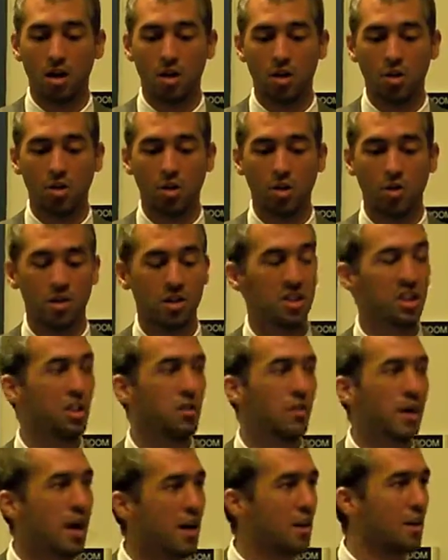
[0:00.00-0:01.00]
the
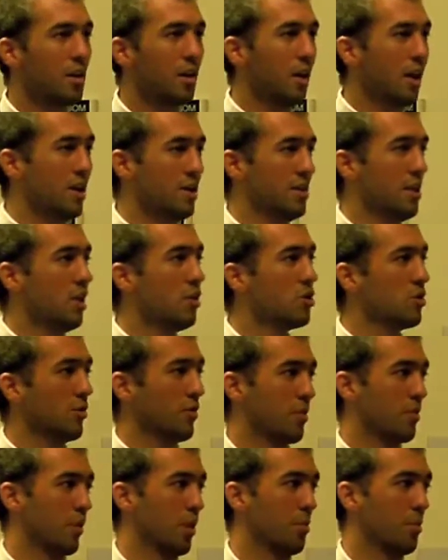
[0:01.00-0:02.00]
de-radicalization
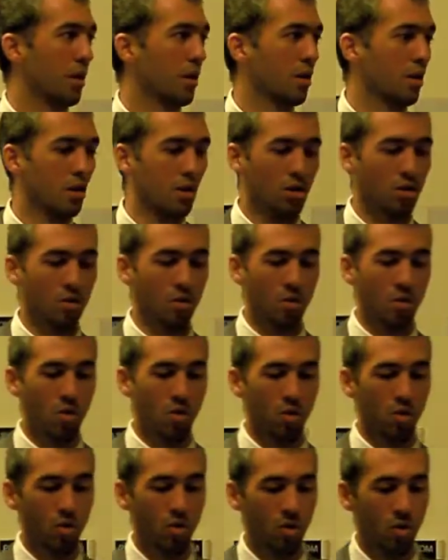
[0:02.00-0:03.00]

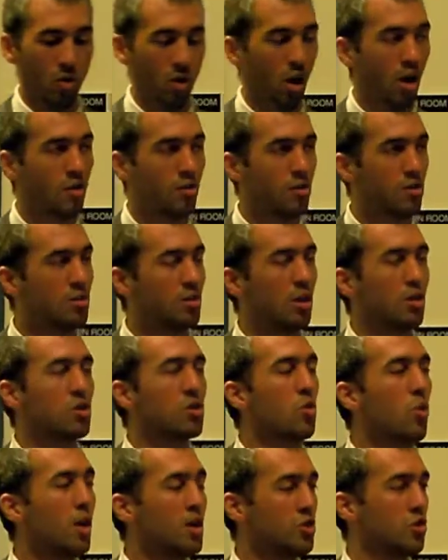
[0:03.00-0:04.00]
or other such
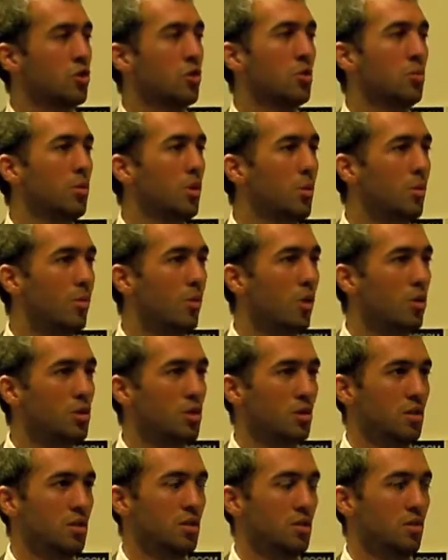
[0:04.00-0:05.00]
questionable
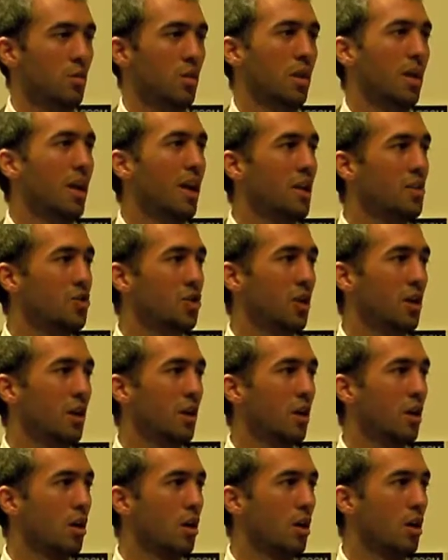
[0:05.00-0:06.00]
approaches to engaging,
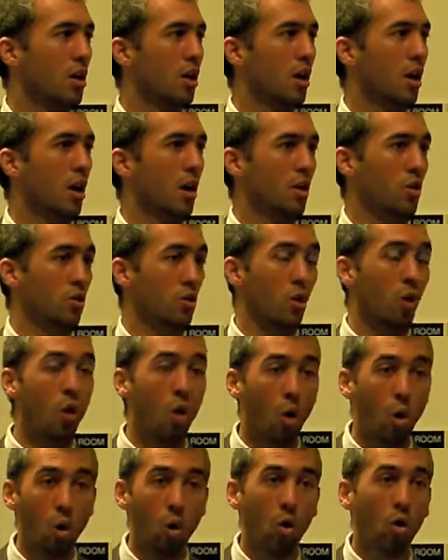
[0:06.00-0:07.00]

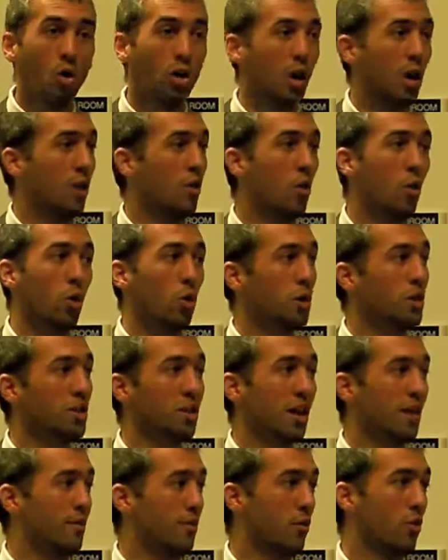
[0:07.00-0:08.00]
whole and wholly
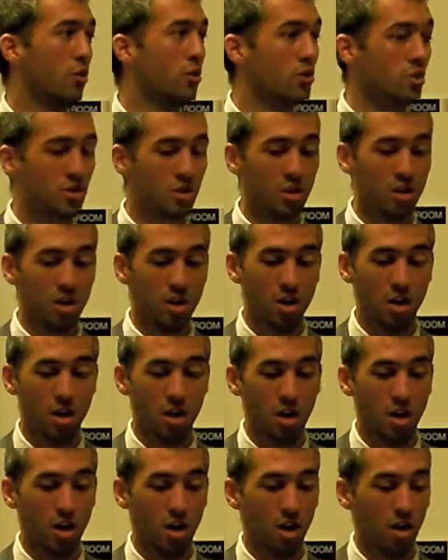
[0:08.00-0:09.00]
diverse
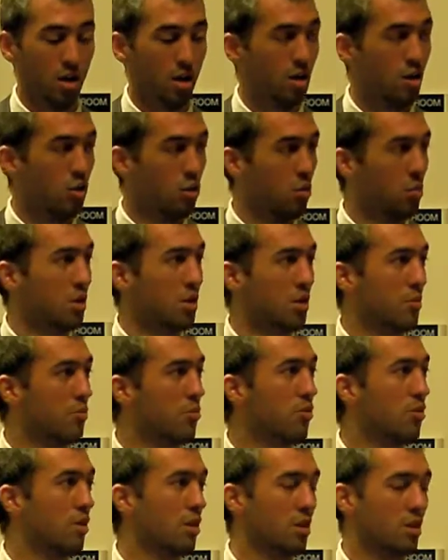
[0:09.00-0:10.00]
human
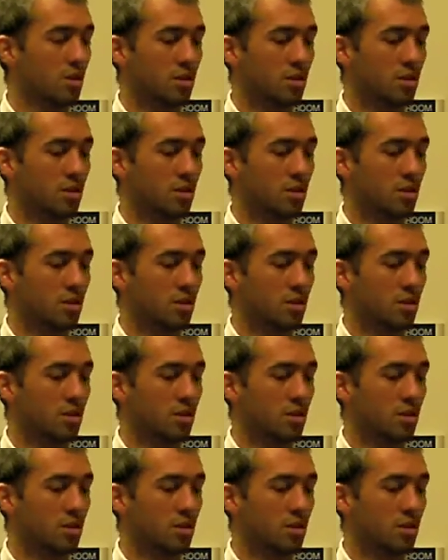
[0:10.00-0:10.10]
communities.